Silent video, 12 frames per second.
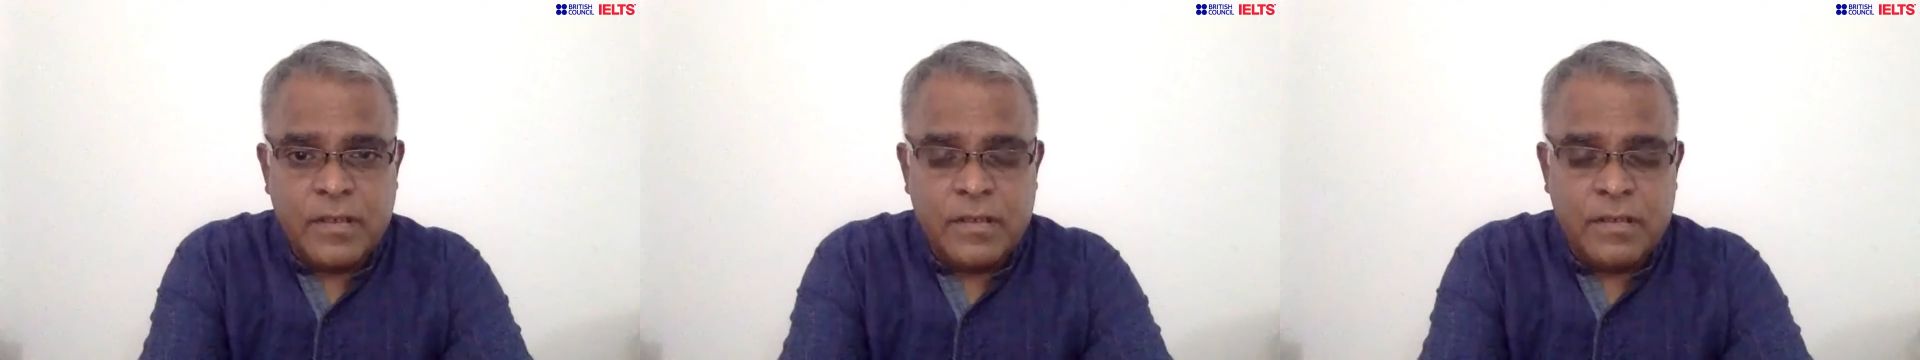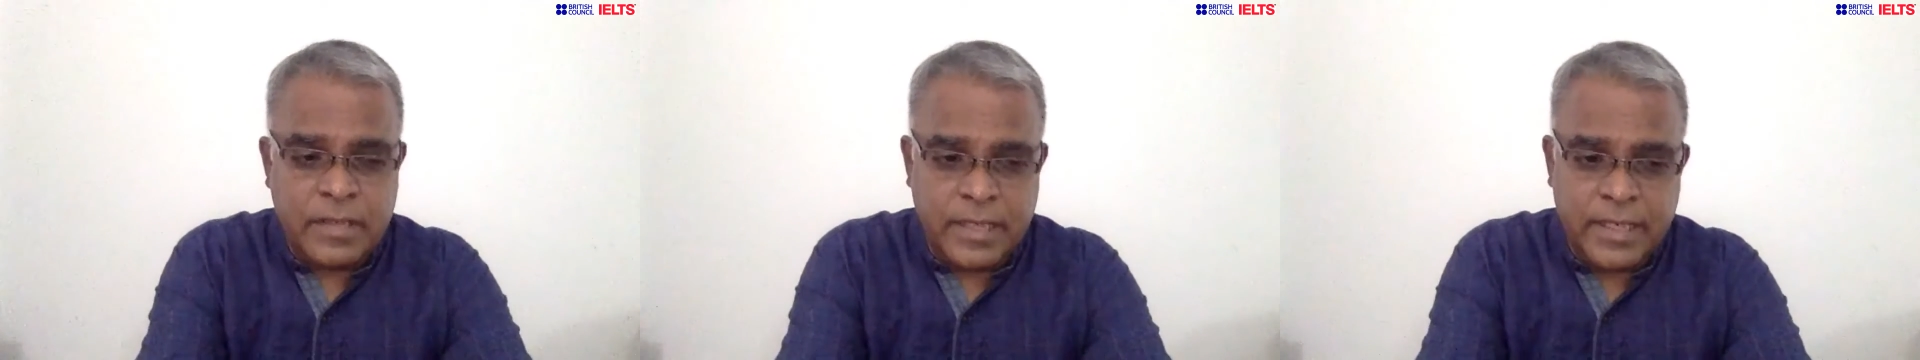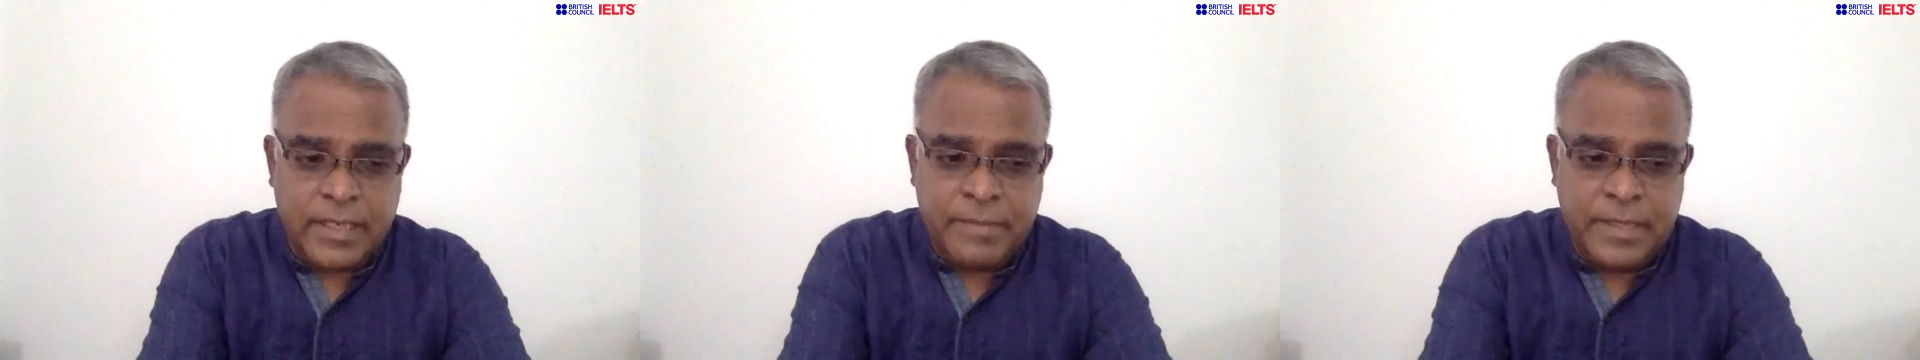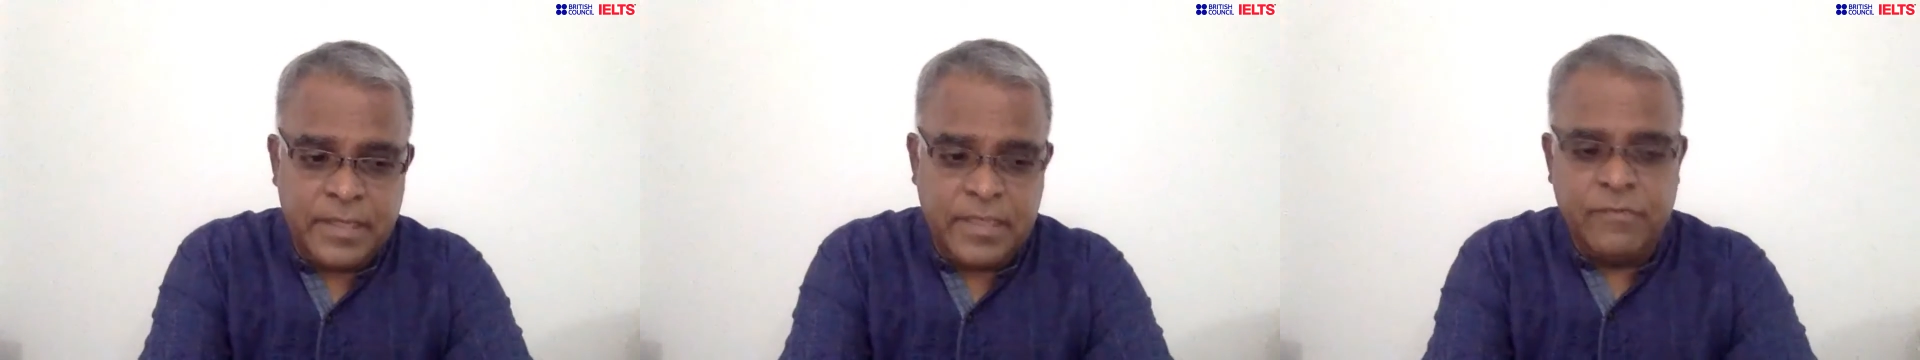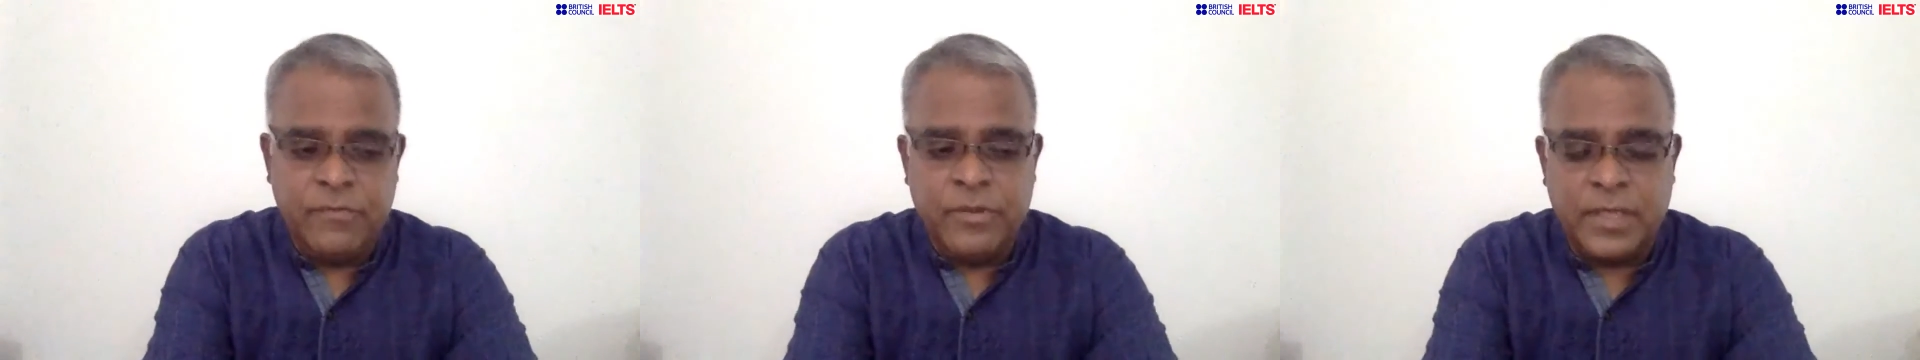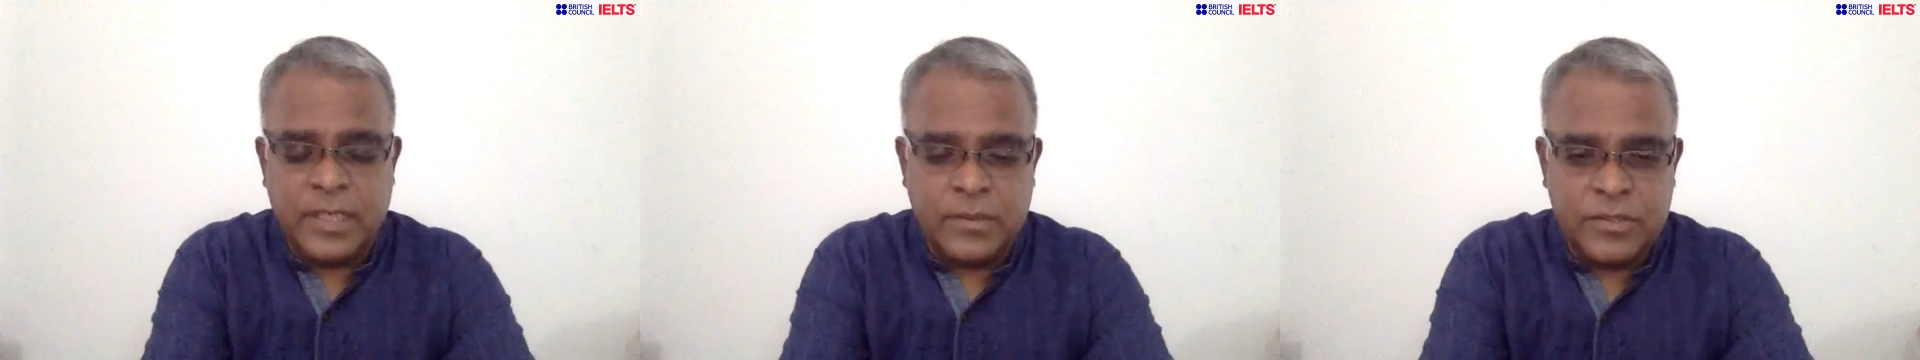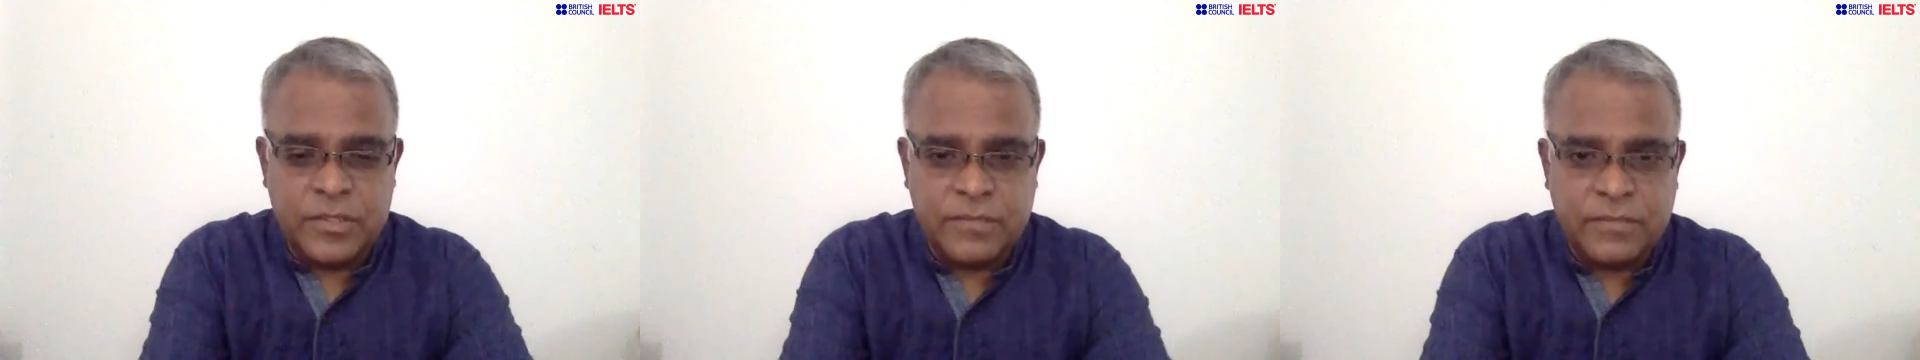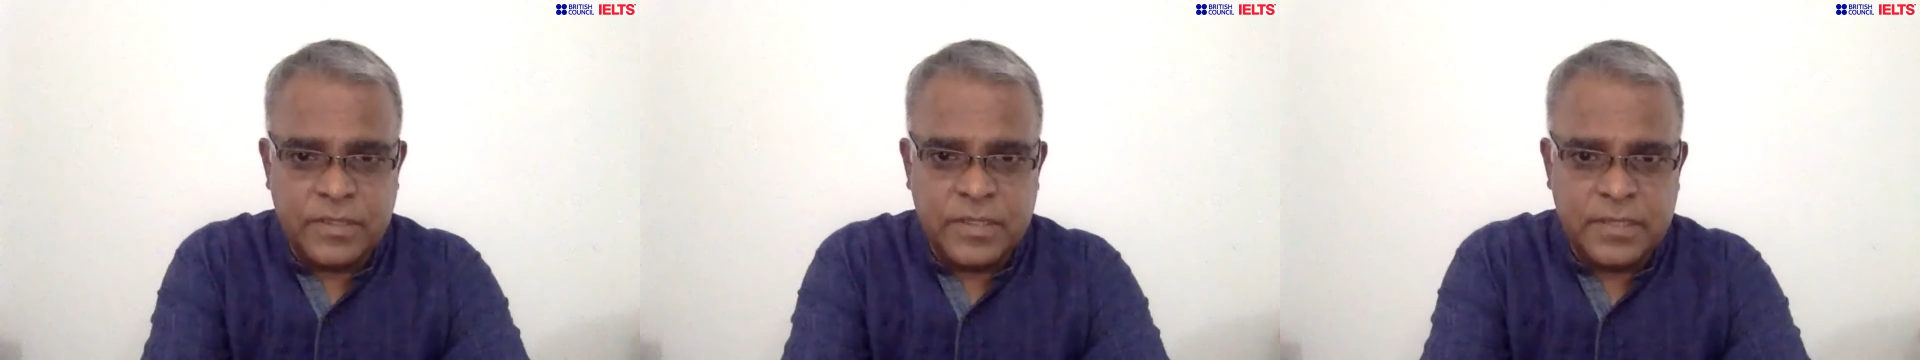Okay, let me give you a conclusion
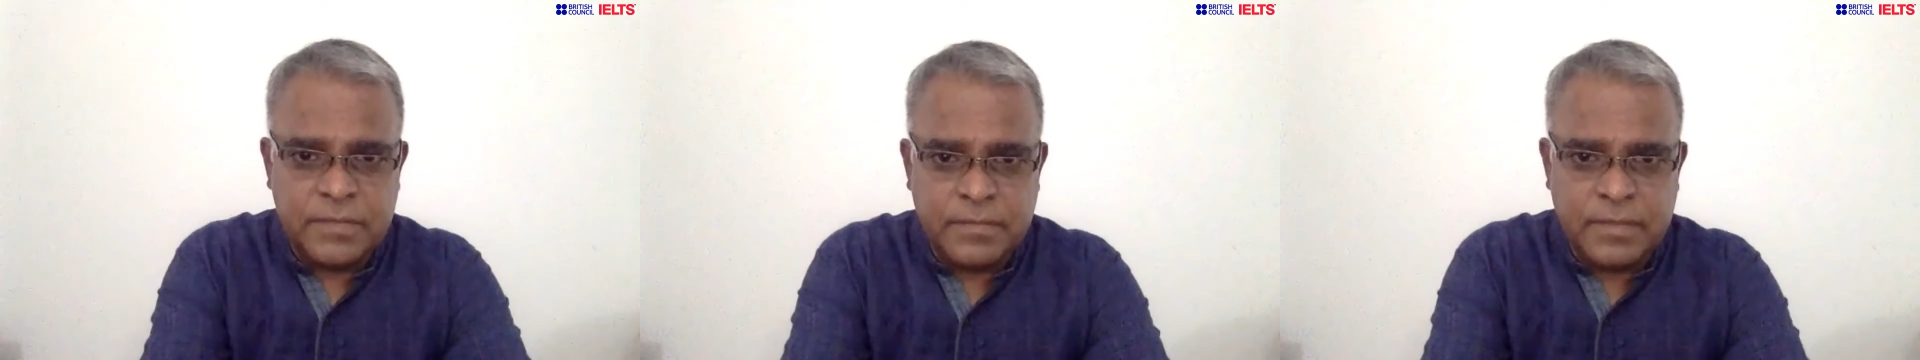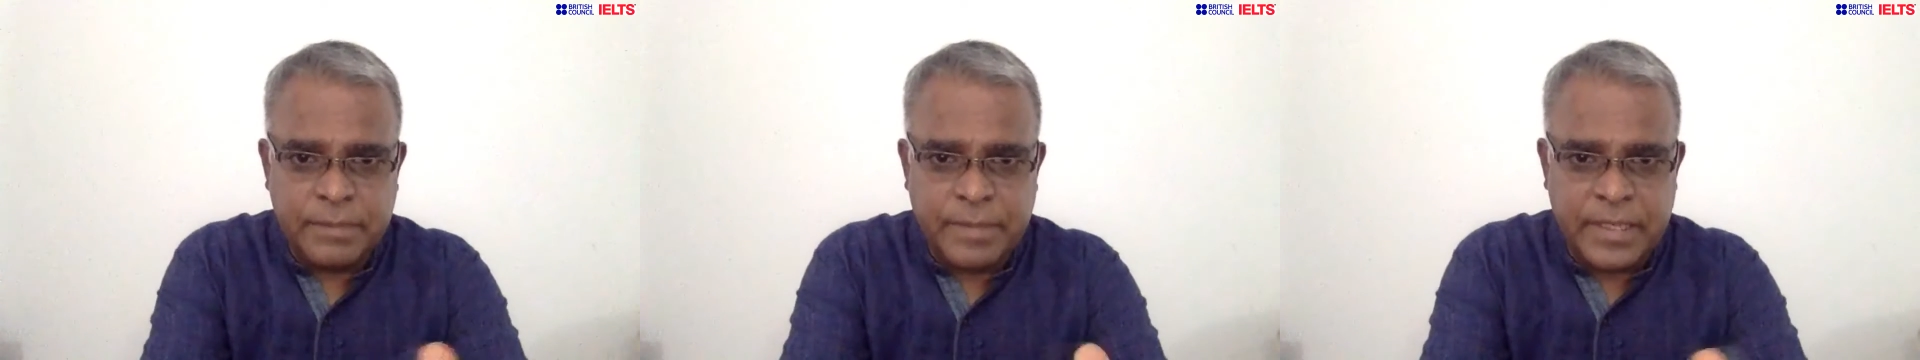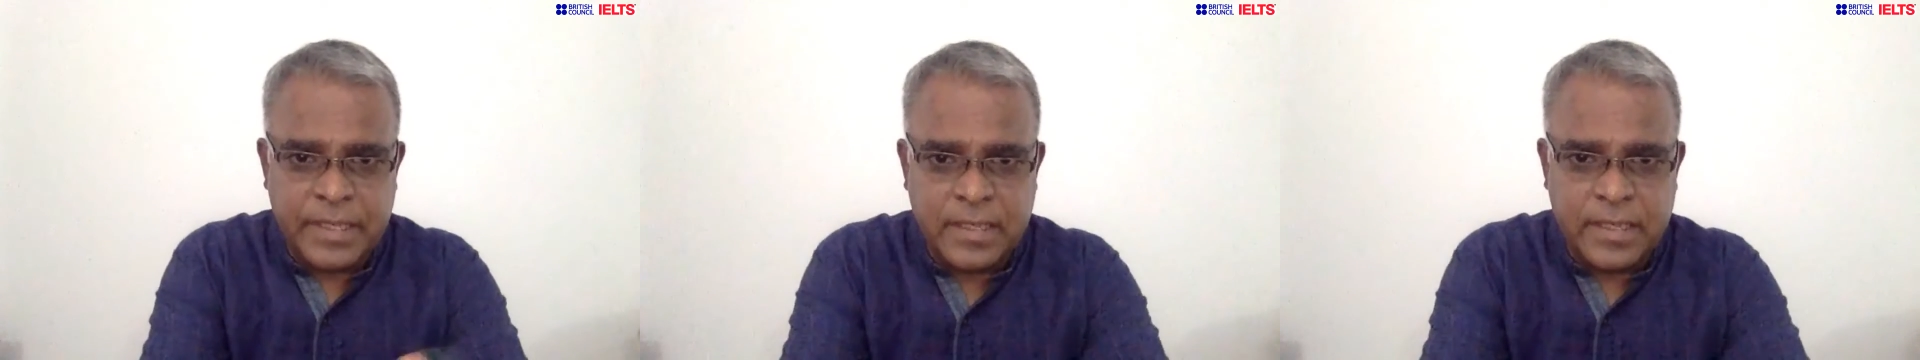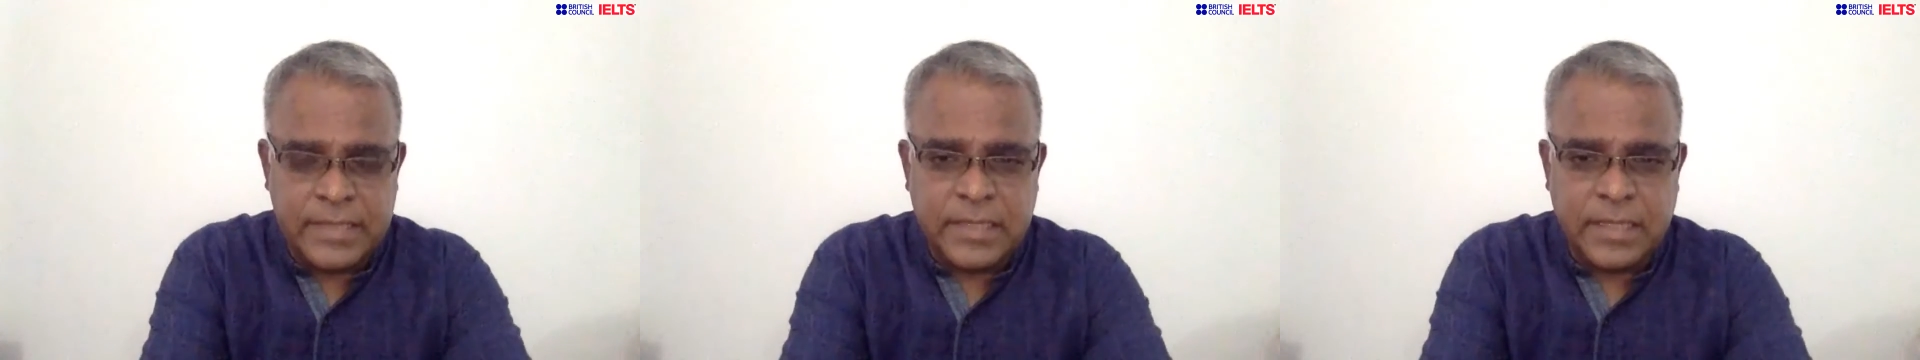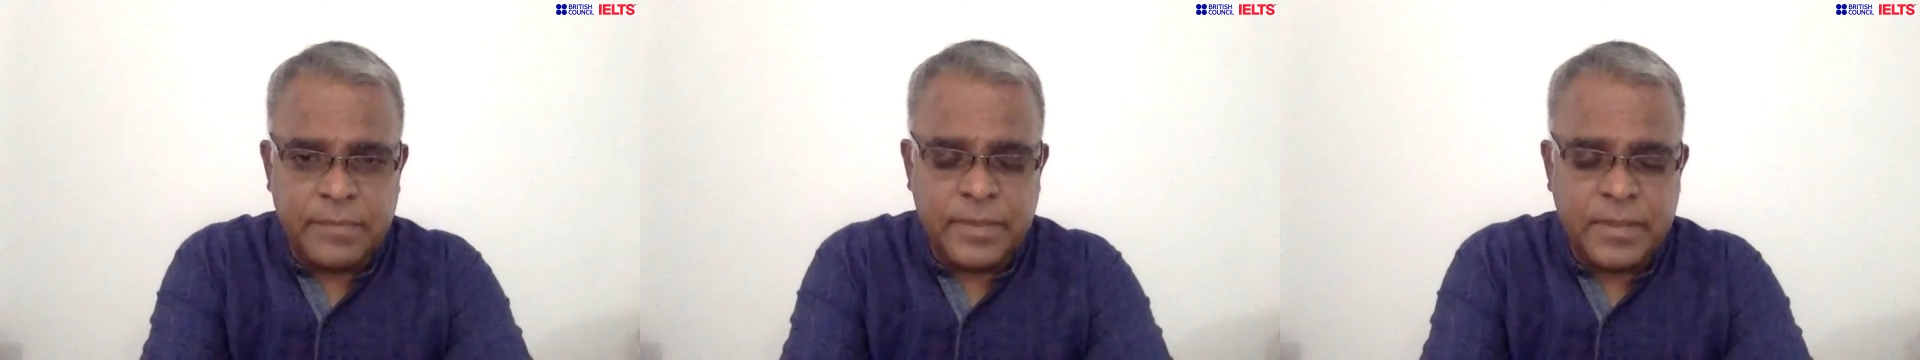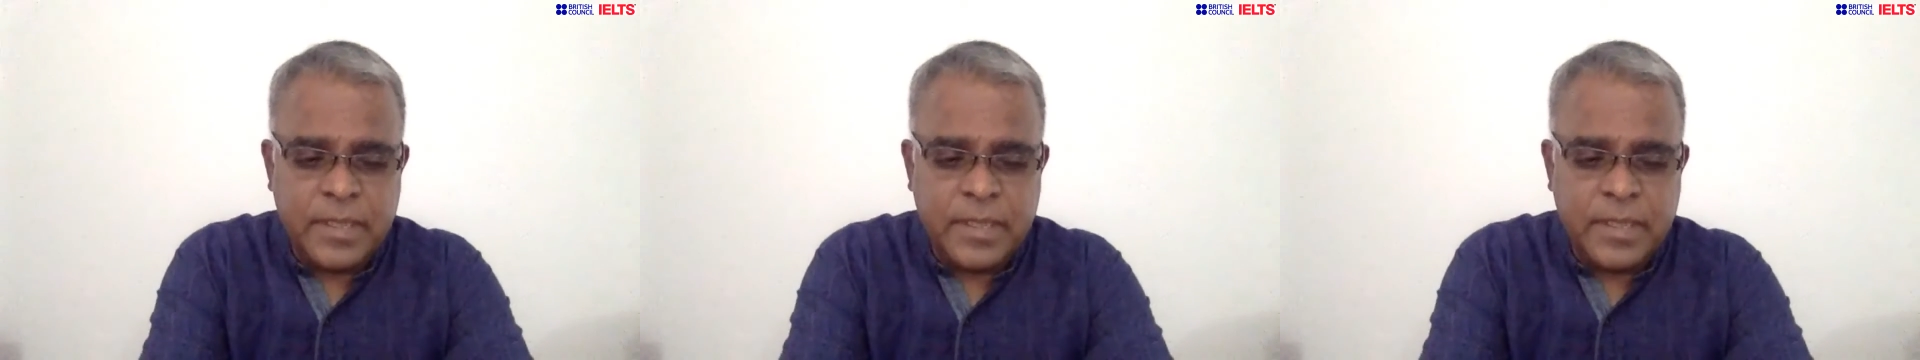for this particular example.